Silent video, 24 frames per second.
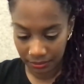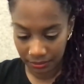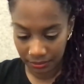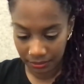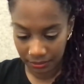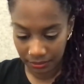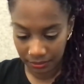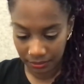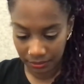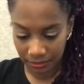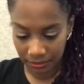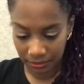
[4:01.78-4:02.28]

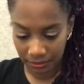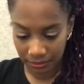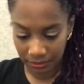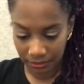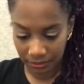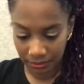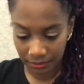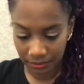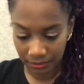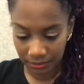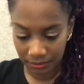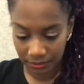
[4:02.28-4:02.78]

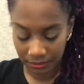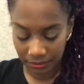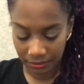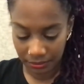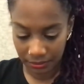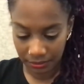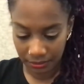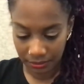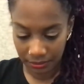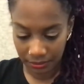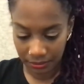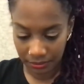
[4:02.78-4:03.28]

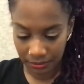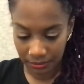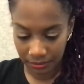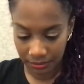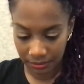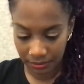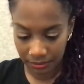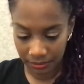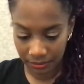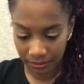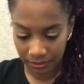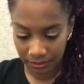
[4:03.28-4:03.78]

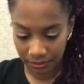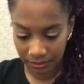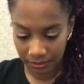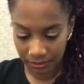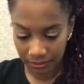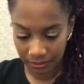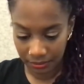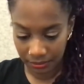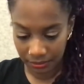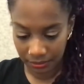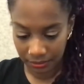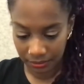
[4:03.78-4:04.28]

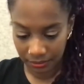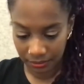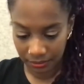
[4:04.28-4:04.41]
[no speech]